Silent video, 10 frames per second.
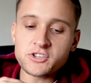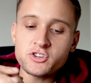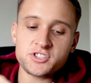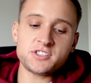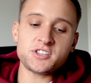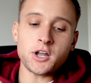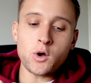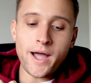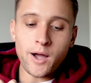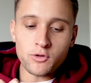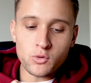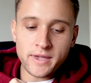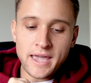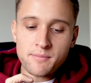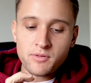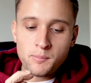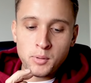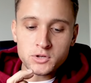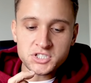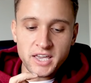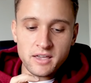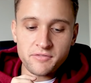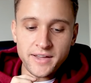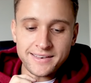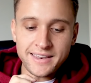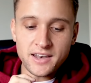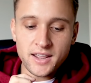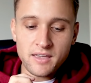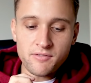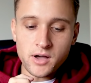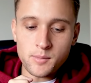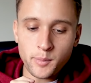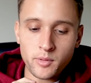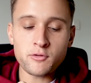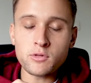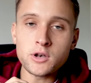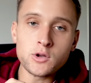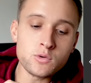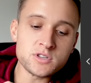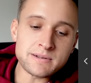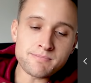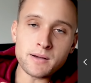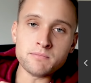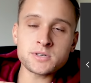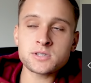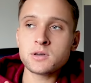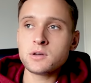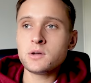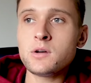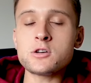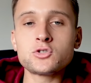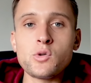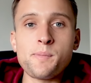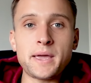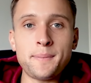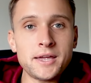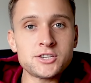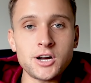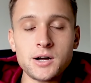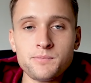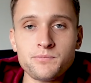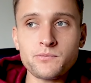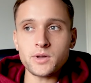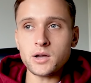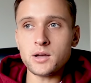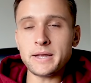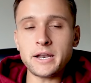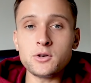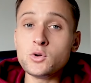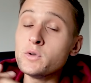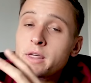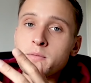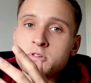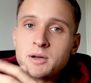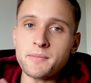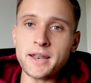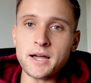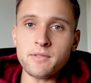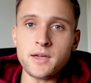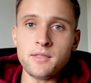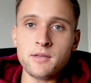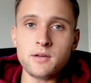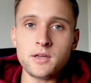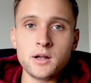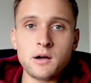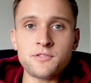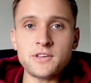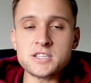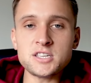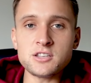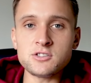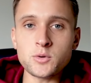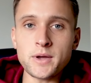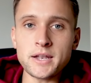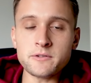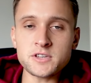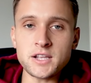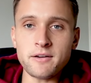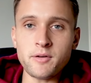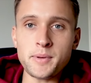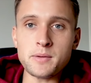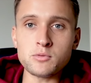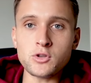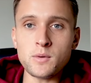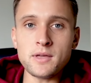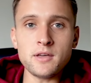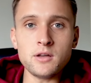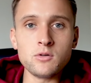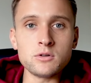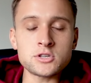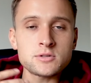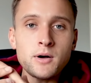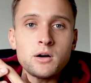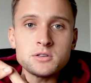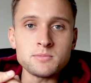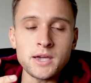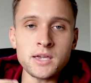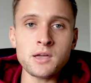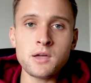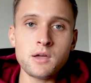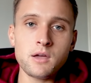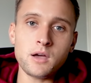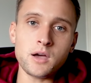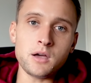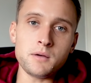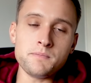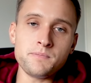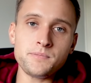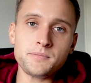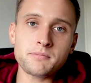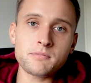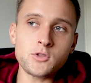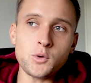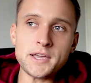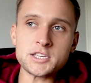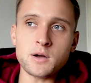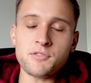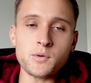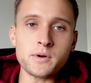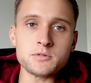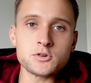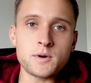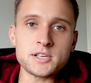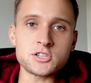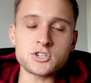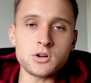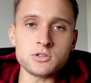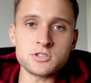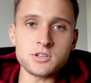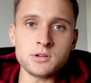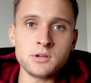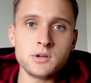interested to know how you kept positive and didn't give up through the losing months. I saw the bigger picture, and I knew that there was something out there that, you know, I've seen Zed do it and I've seen other people do it that are not as smart as me do it. So I thought there was always a chance to